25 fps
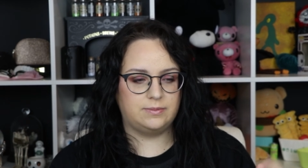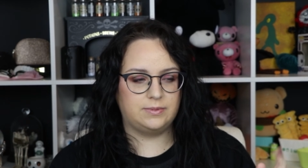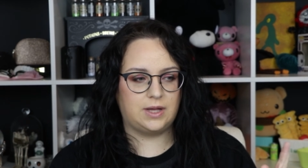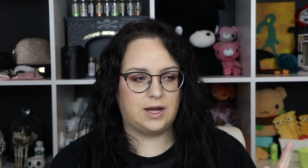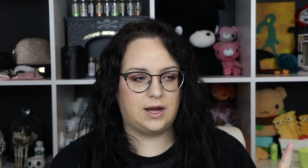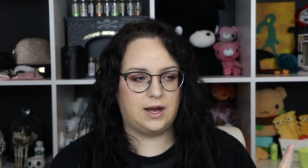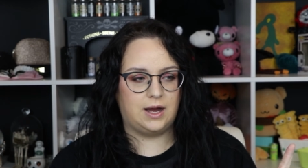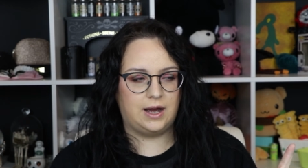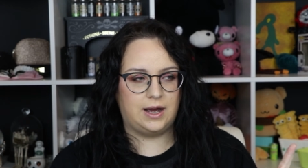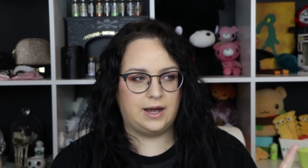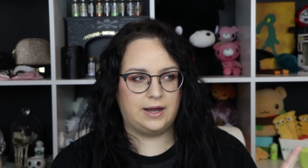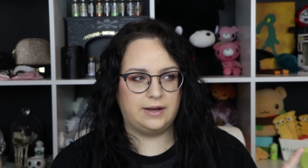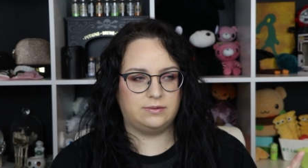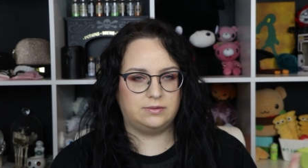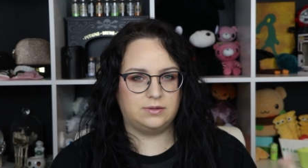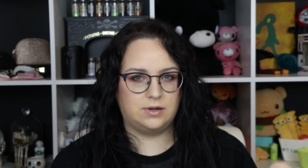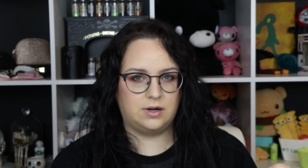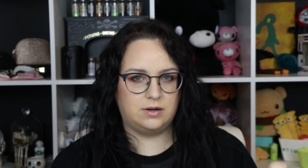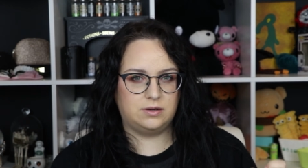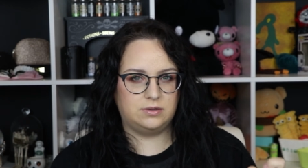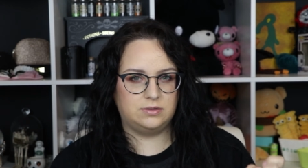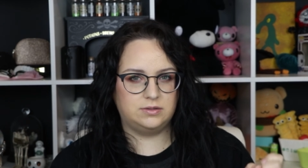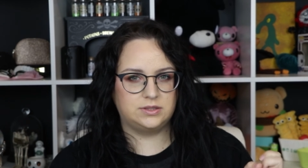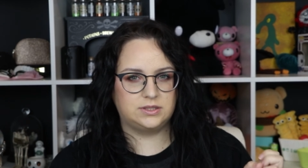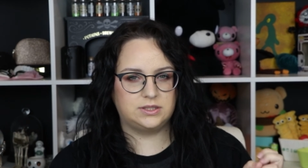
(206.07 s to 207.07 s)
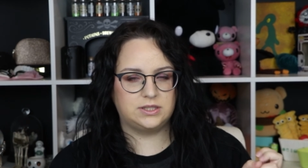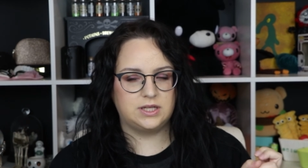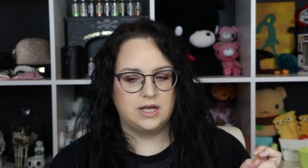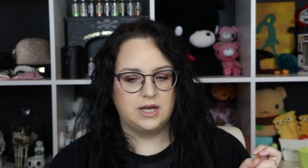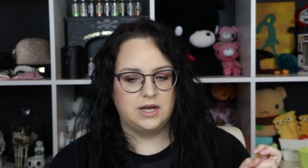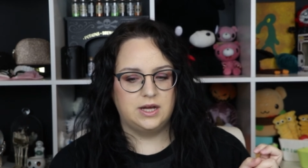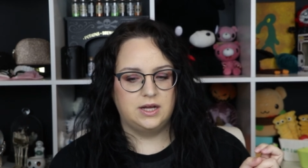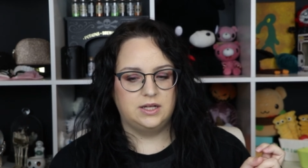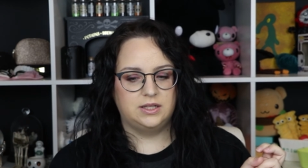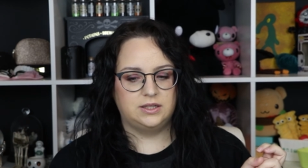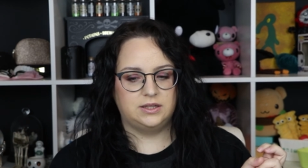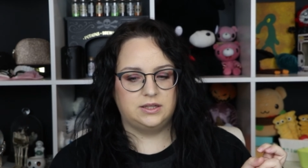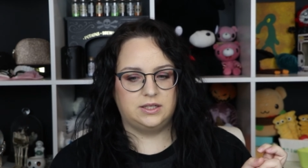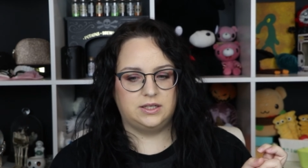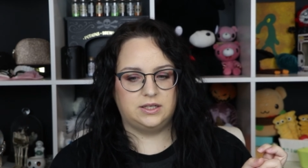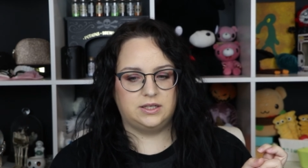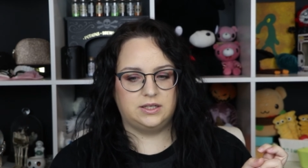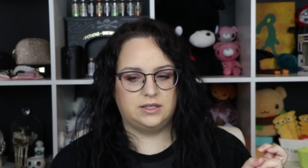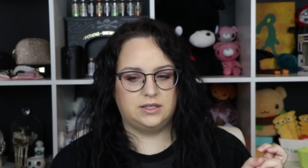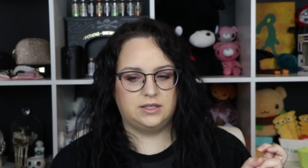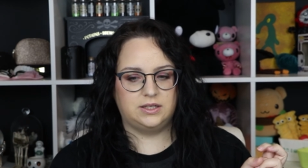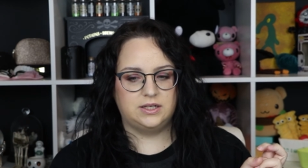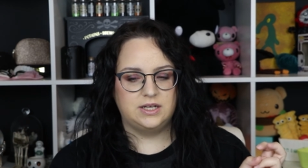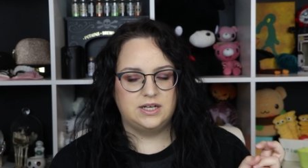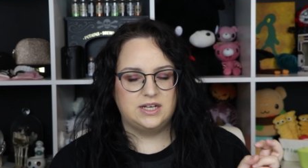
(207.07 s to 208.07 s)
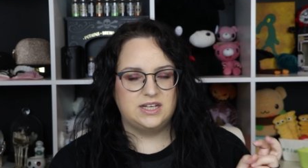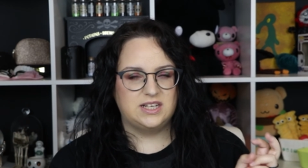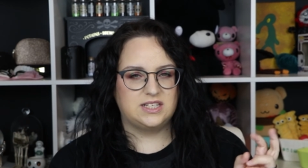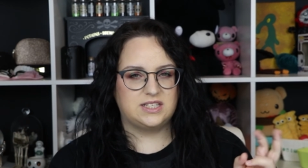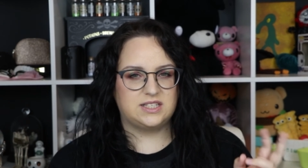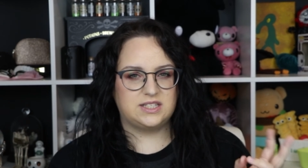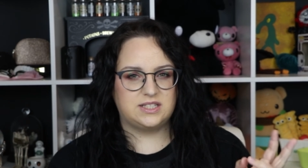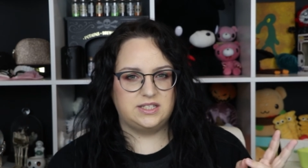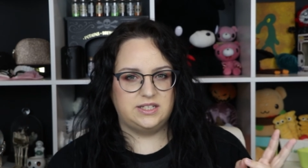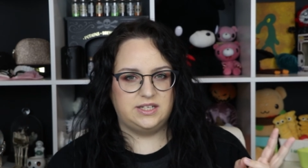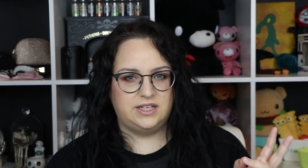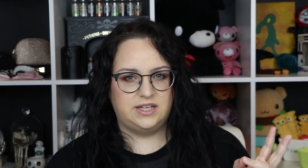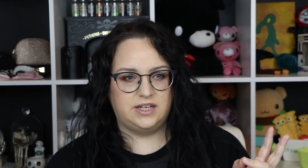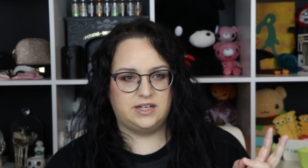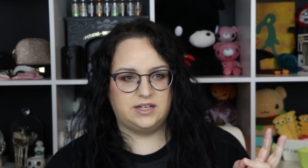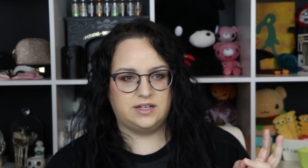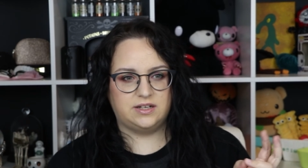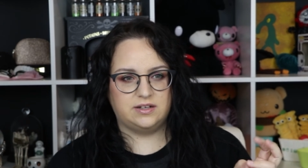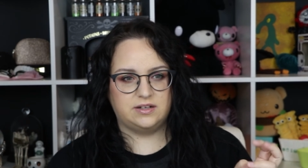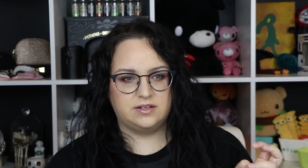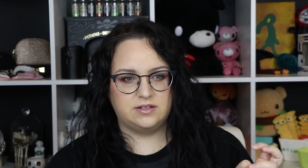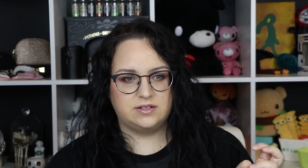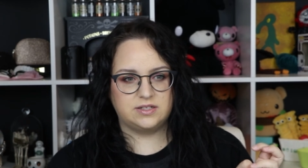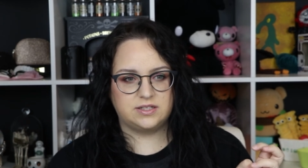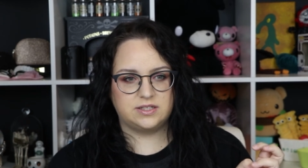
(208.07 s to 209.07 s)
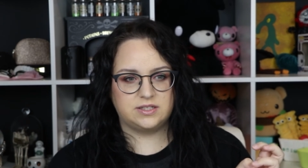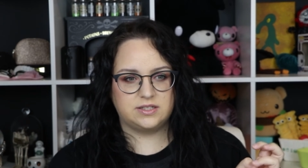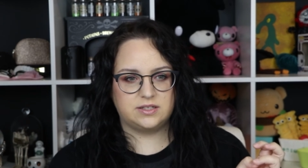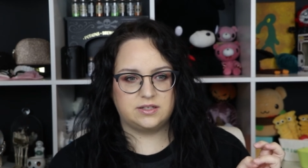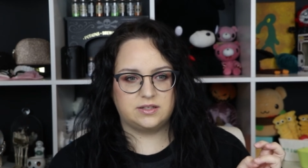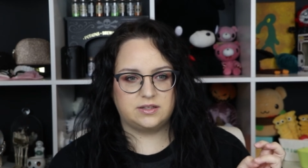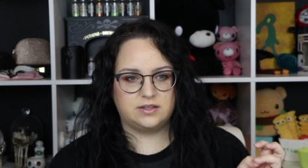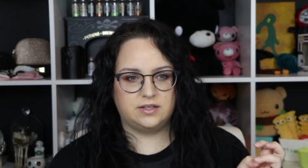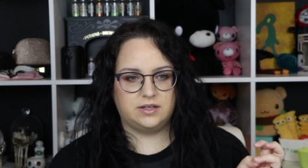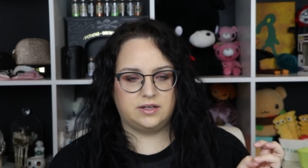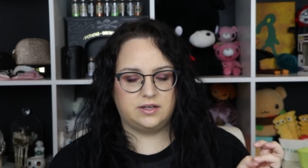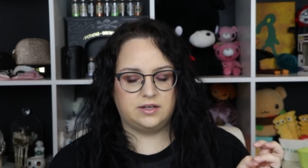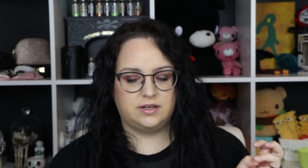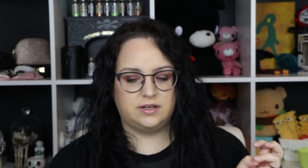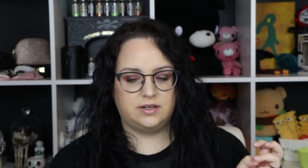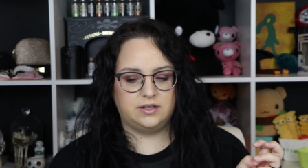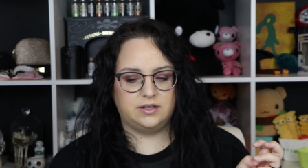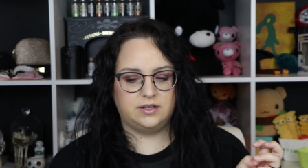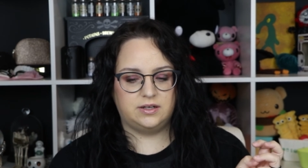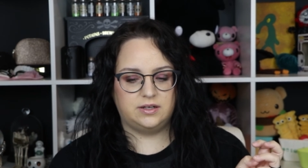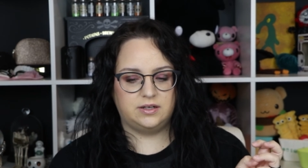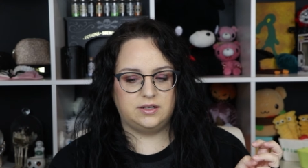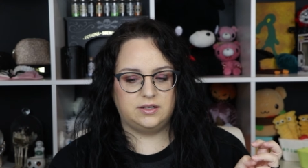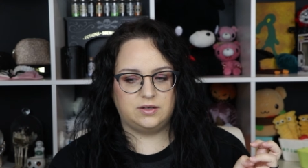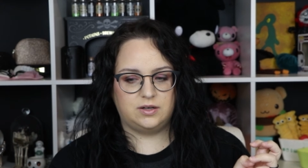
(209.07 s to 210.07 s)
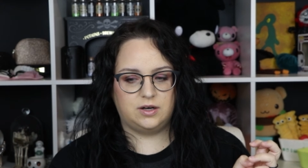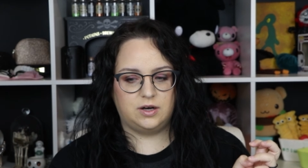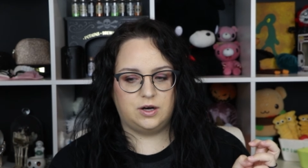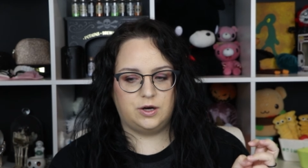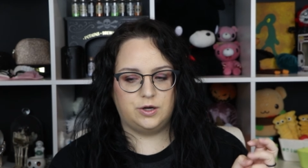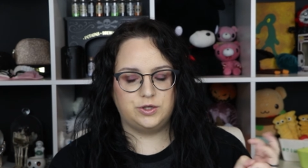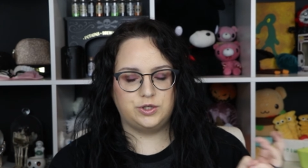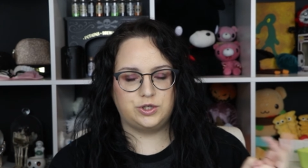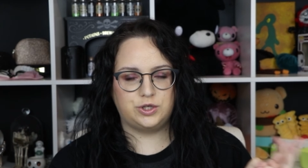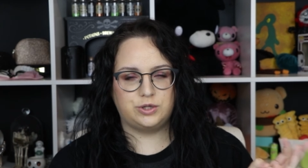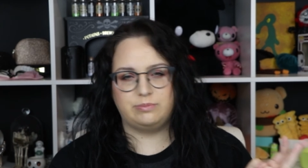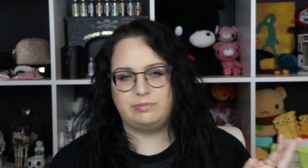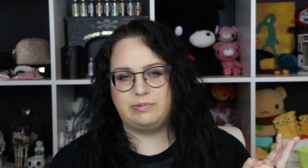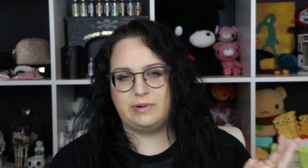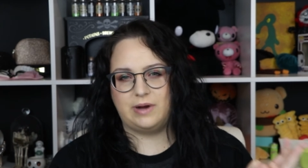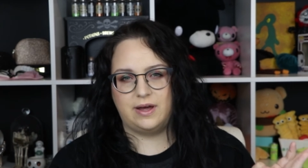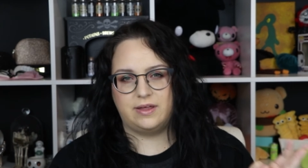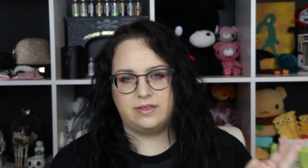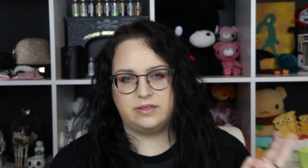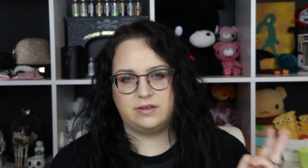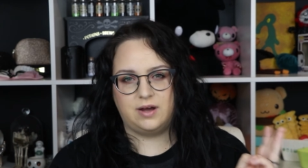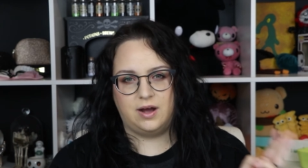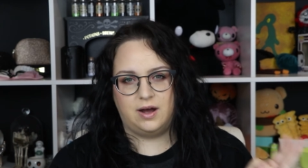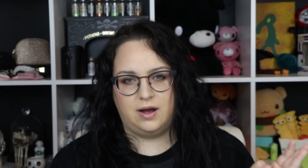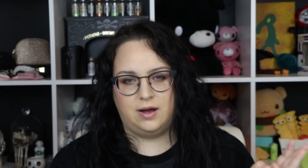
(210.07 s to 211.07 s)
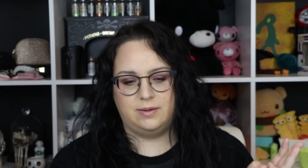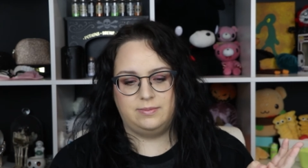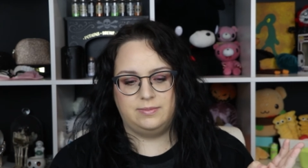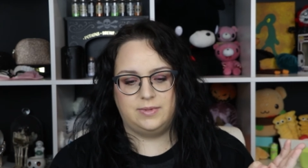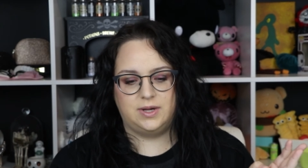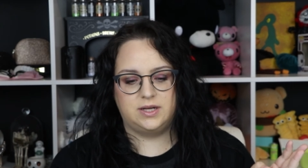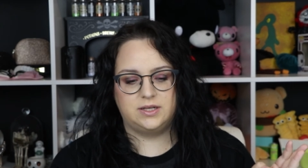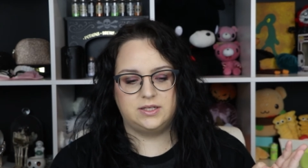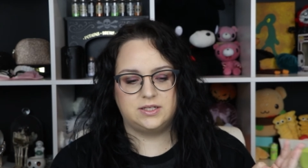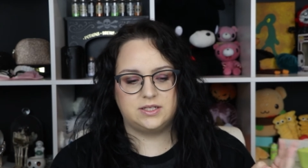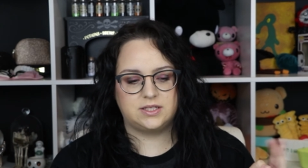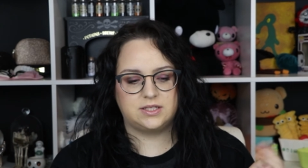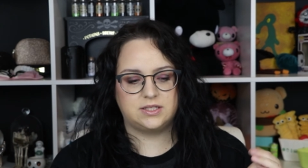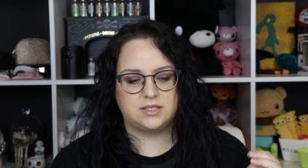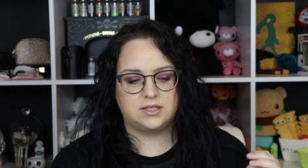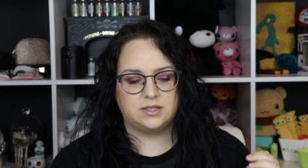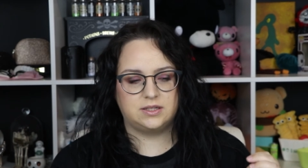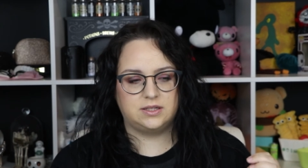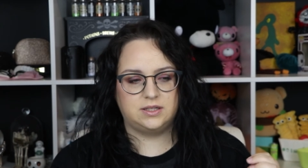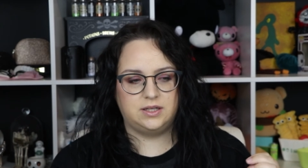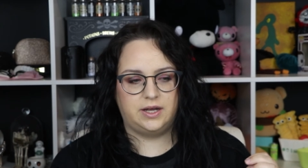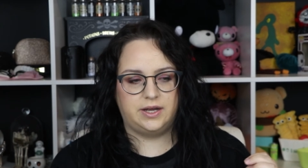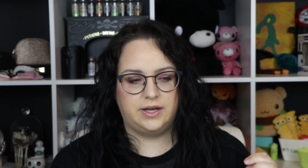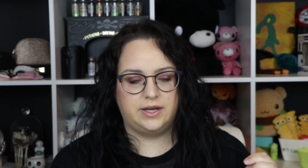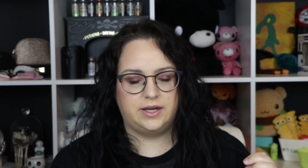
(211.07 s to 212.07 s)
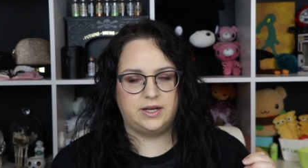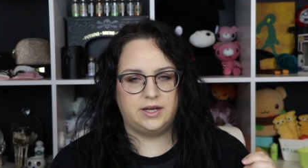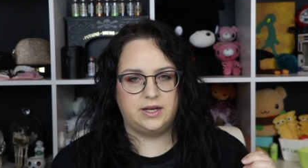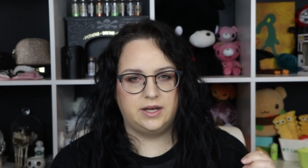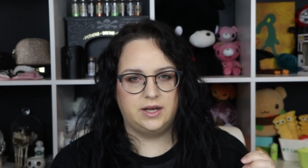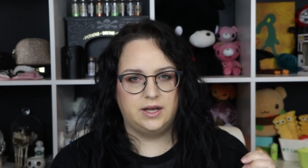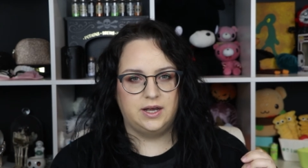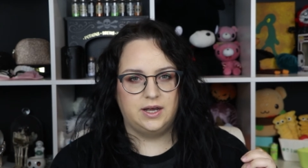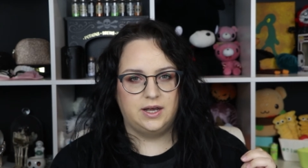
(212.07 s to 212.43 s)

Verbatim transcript: The eye rolls, the sneers, the under-breath comments, like,